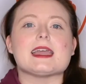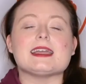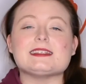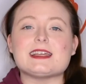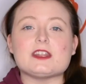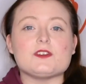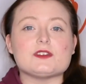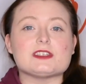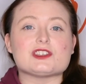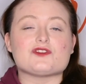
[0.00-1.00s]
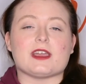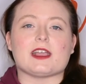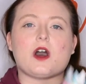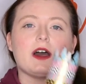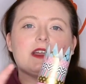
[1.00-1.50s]
Instead of using string,
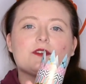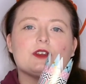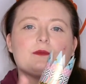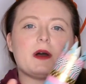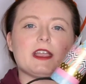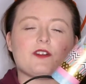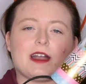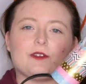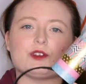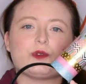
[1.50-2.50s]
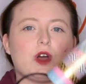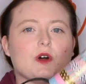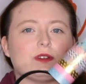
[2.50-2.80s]
I have glued my crown onto an old